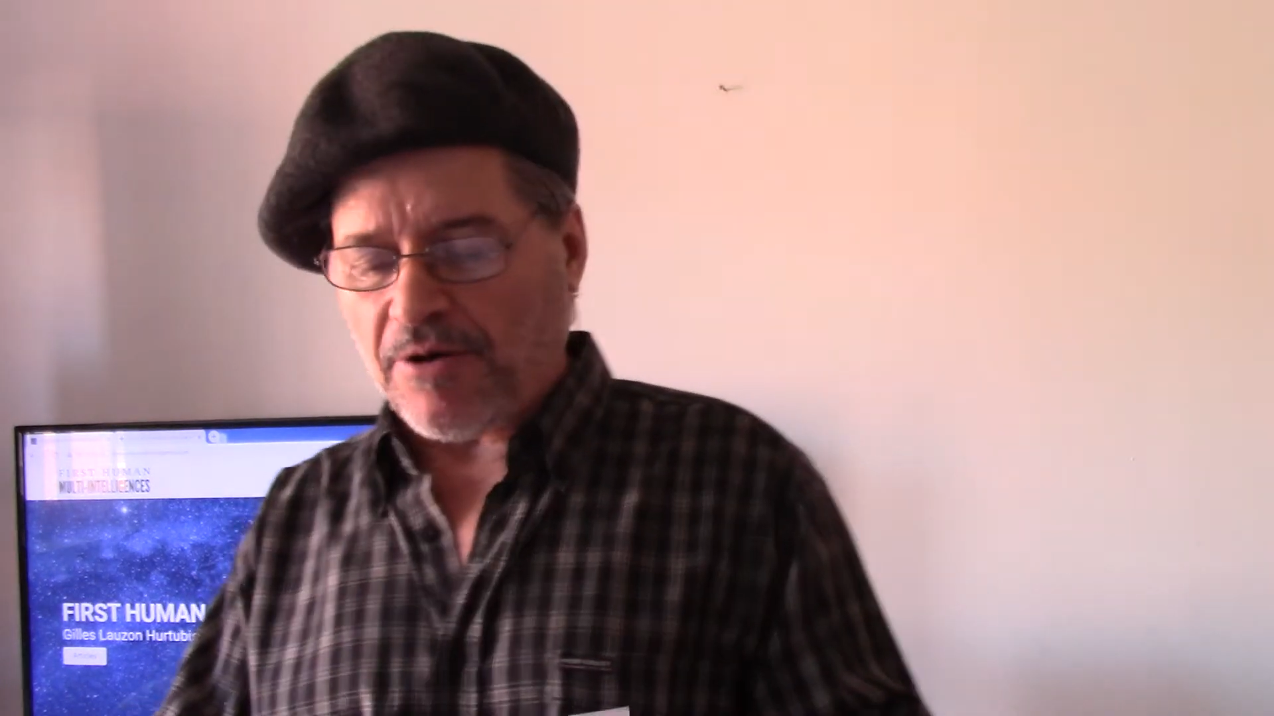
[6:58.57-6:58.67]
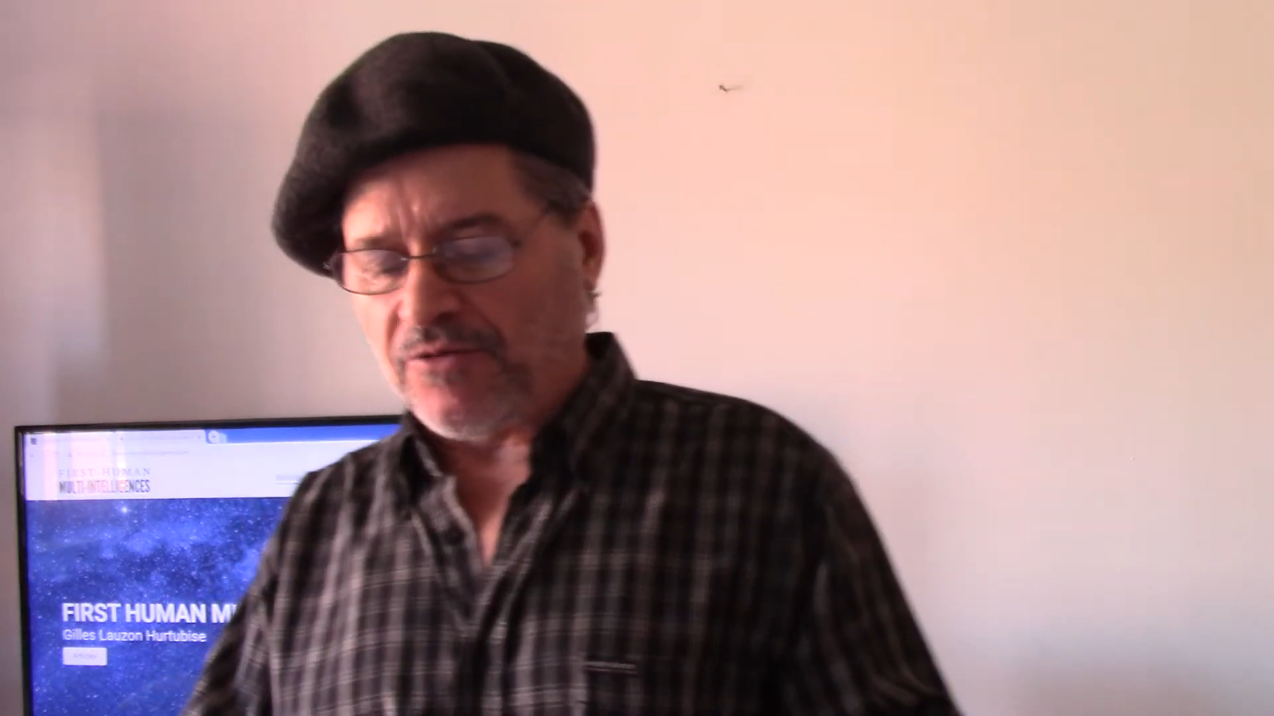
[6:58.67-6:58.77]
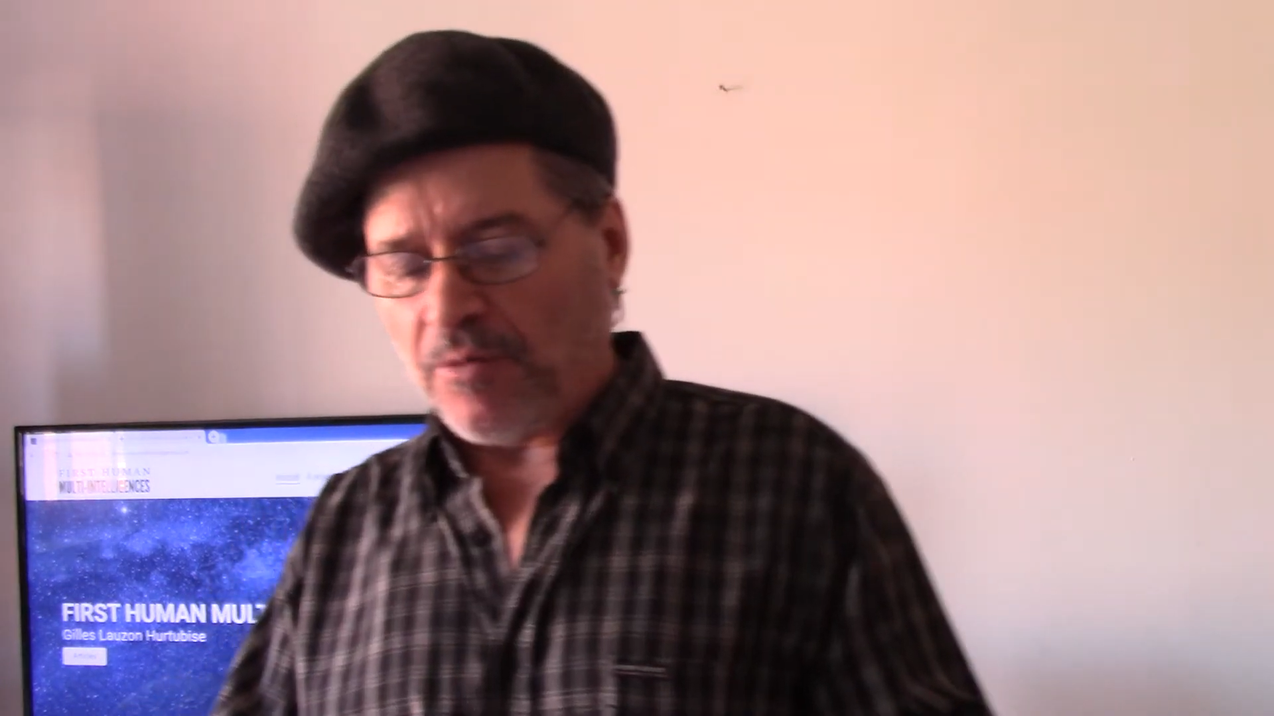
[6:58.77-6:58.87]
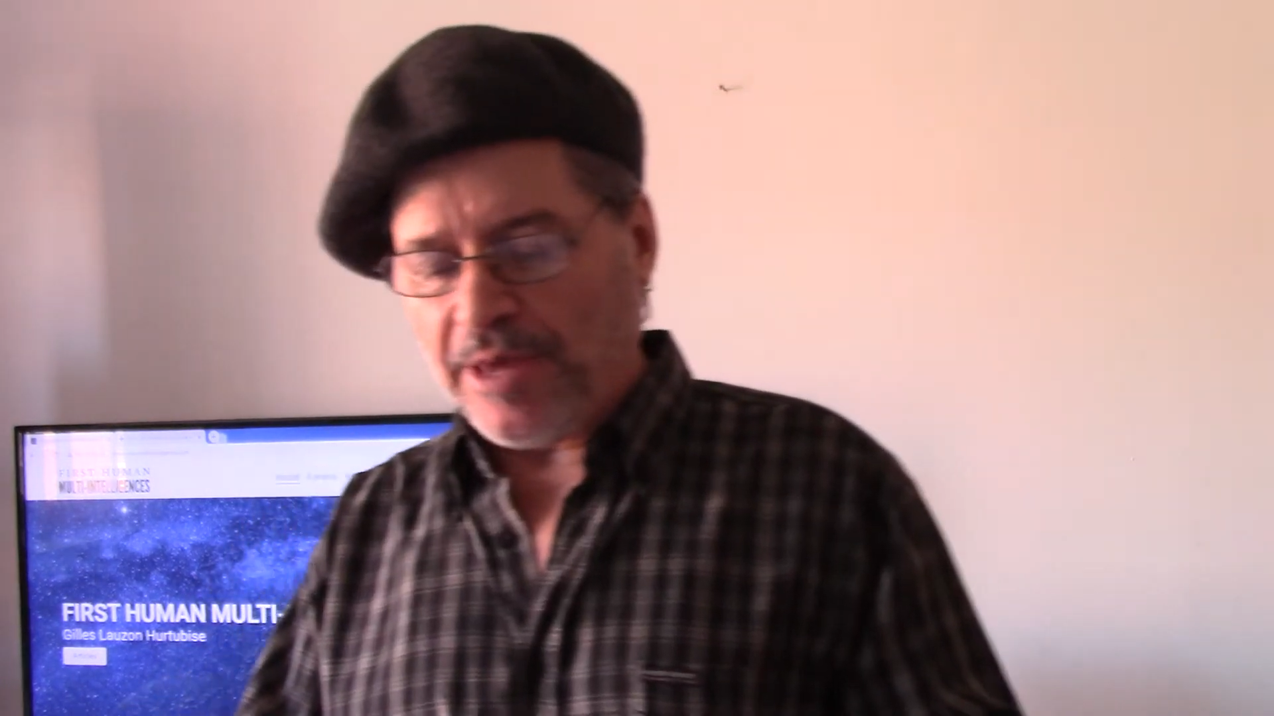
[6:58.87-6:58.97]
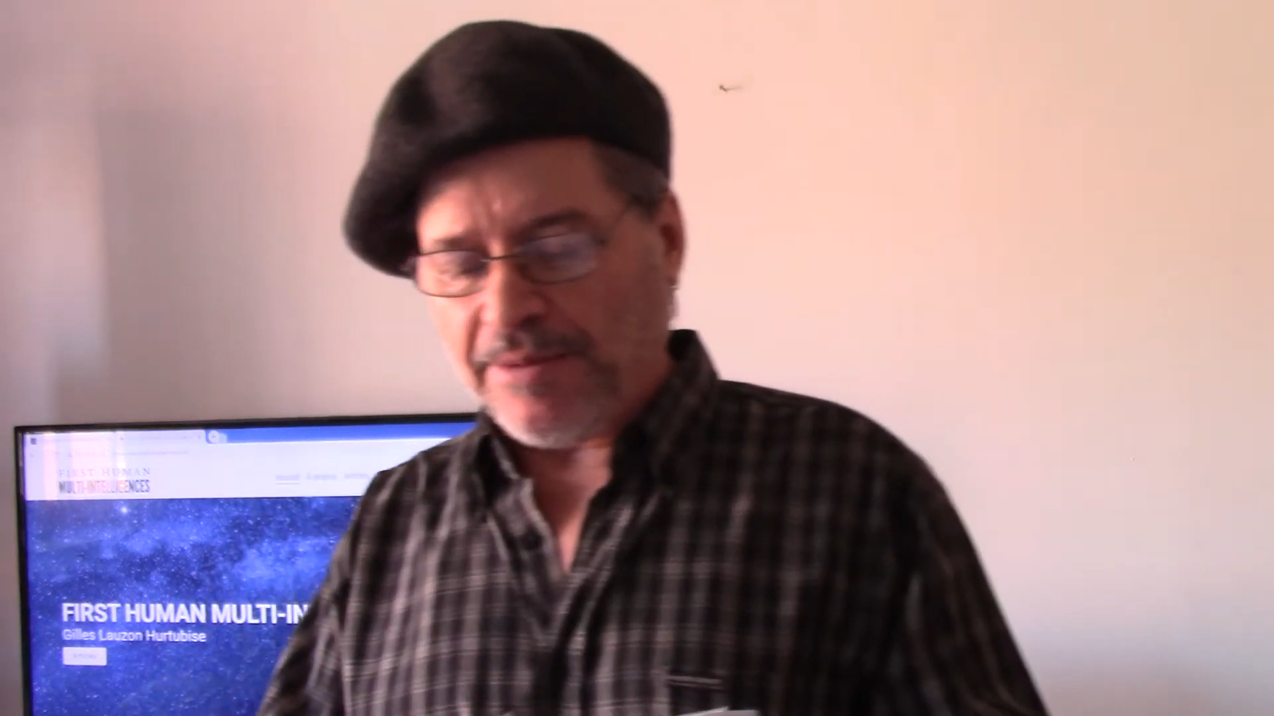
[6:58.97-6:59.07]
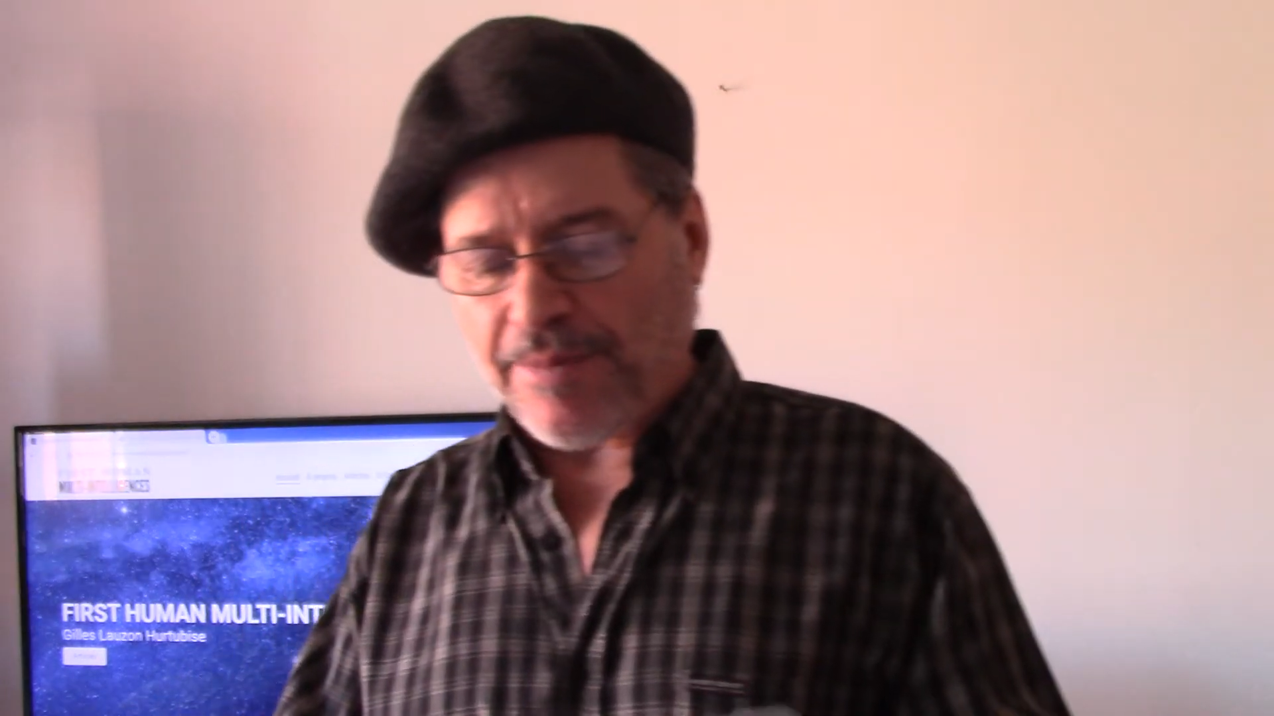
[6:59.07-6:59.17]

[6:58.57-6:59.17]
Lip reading: of the Big